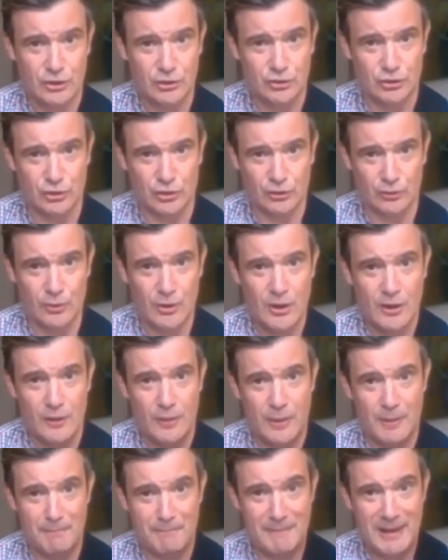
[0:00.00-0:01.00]
to
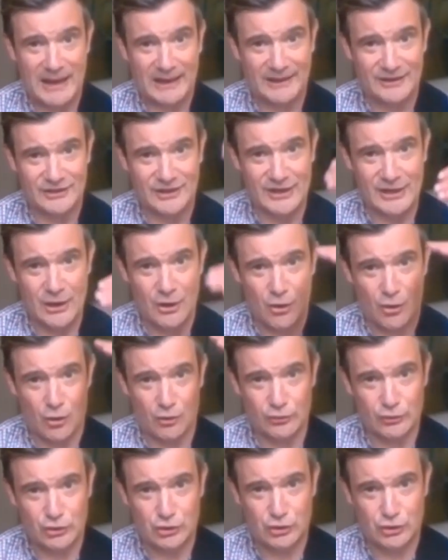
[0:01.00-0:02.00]
the melody or
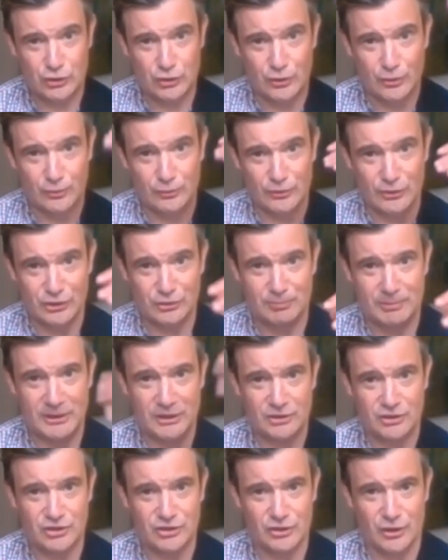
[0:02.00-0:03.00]
the tune that's
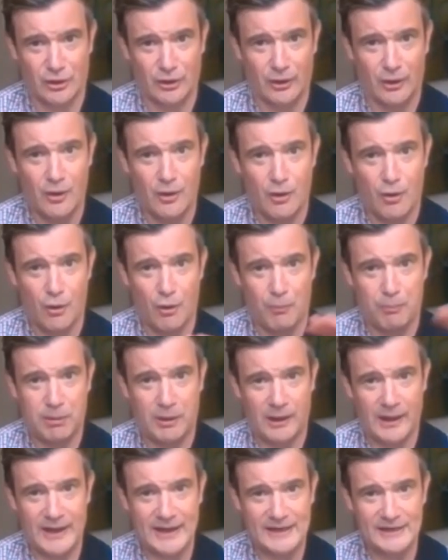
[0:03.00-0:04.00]
being sung or
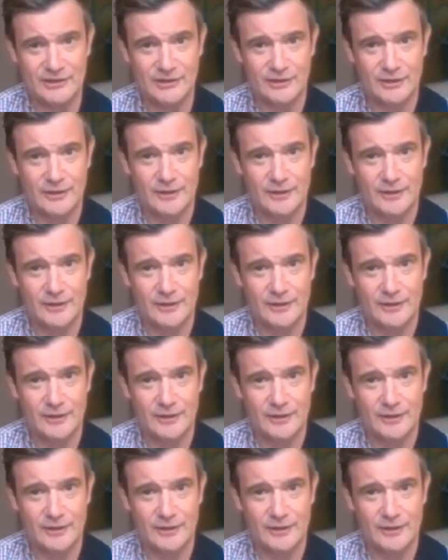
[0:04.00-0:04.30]
played